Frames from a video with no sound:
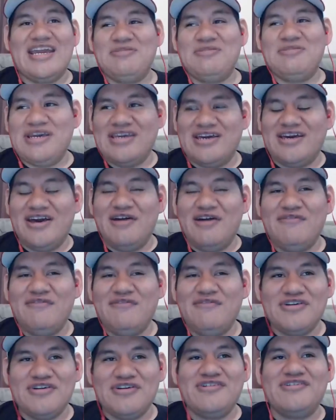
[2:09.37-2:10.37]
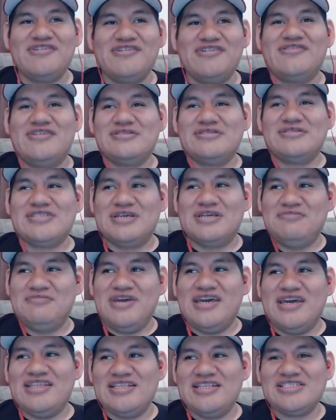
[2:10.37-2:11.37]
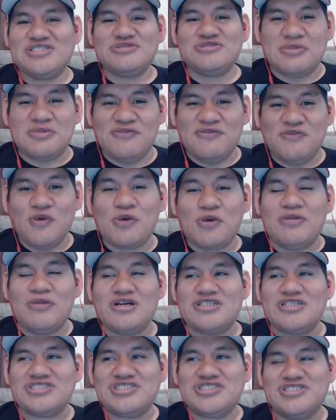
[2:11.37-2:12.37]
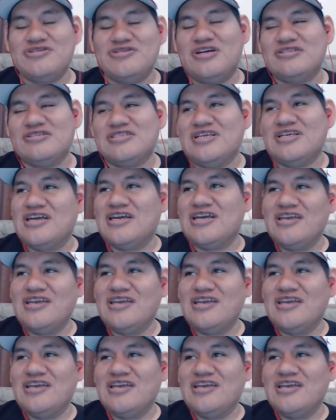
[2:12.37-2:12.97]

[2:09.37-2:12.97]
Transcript: to make a cover, and I was like, man, this was before merch too, and I was like,